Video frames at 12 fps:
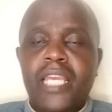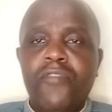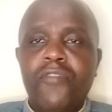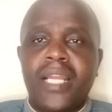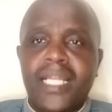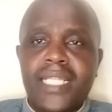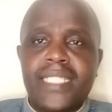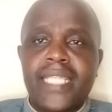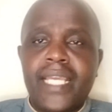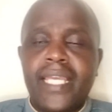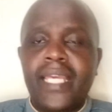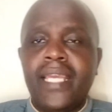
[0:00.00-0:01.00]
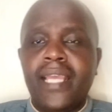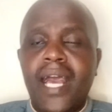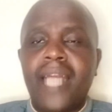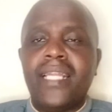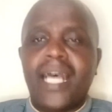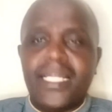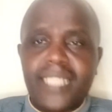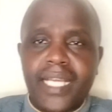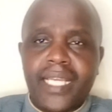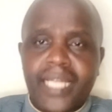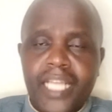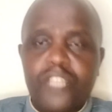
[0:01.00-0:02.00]
If you are undertaking an
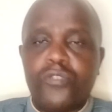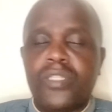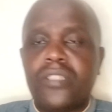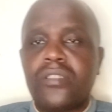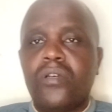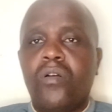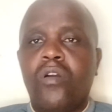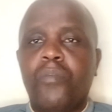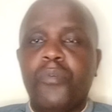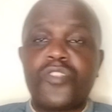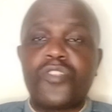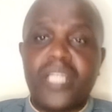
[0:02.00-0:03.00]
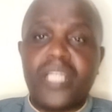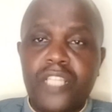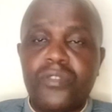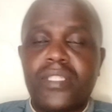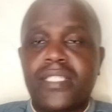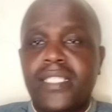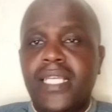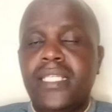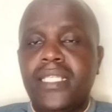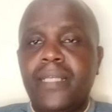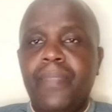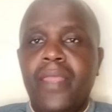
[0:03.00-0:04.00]
undergraduate or postgraduate
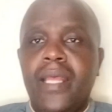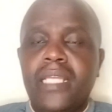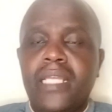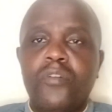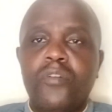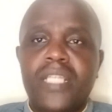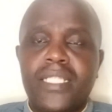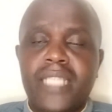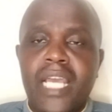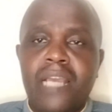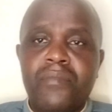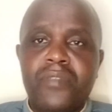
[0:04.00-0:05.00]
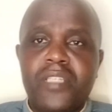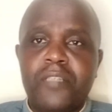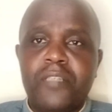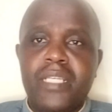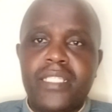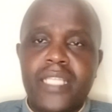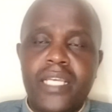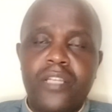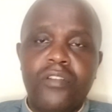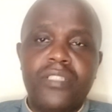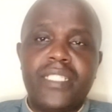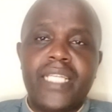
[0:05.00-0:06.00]
study, then most of the times it may
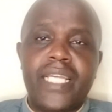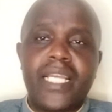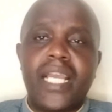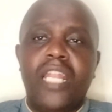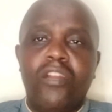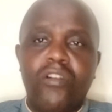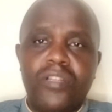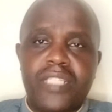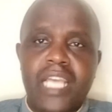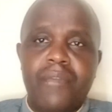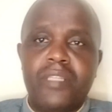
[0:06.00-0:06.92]
not take a long time.